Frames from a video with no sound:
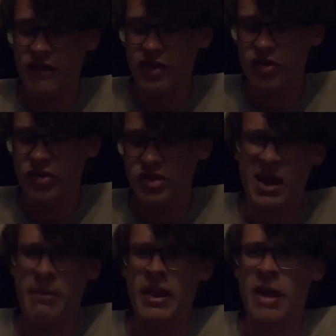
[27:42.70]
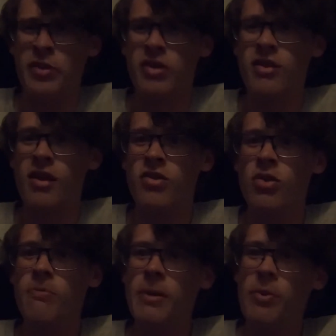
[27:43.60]
views. I mean, I would
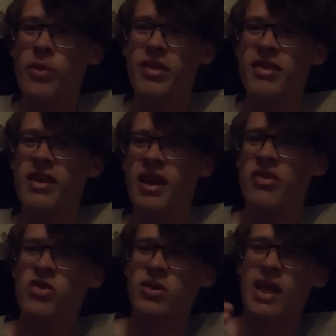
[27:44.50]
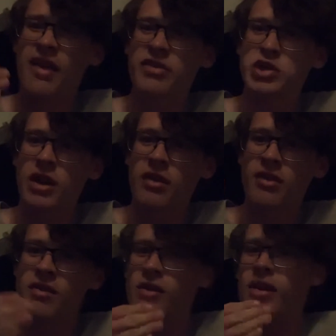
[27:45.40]
assume people would see It's Your Last Chance
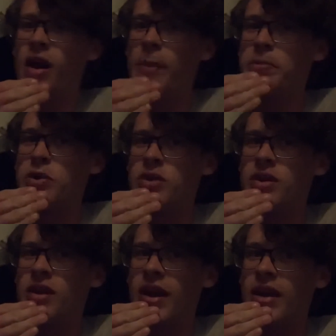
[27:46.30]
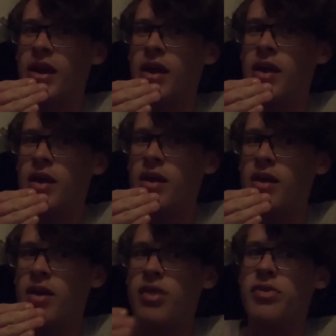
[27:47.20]
and then uploaded like
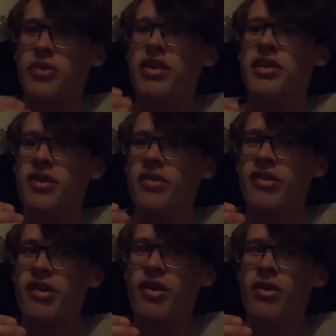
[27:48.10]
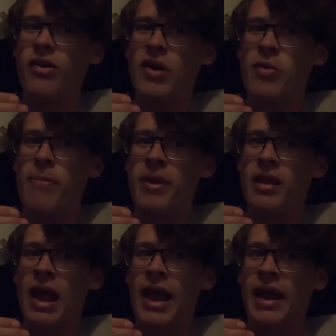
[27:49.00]
3 years ago and would be
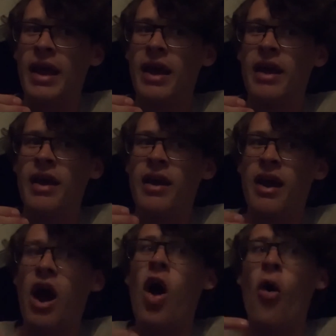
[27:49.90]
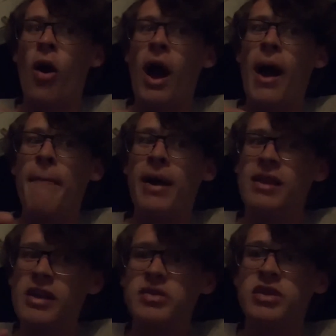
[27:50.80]
like, oh, my
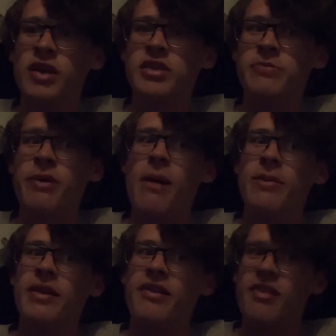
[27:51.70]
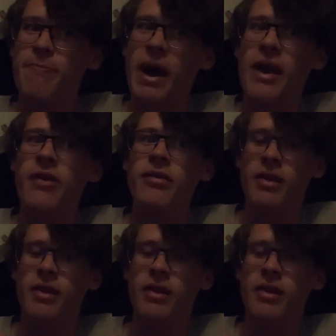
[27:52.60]
last chance is probably expired.